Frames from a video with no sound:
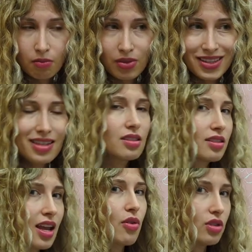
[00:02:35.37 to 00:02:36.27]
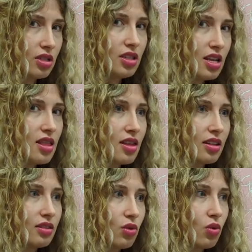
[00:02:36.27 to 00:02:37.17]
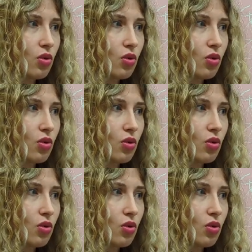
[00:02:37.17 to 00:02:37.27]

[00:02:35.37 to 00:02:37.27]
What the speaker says: But does it guarantee that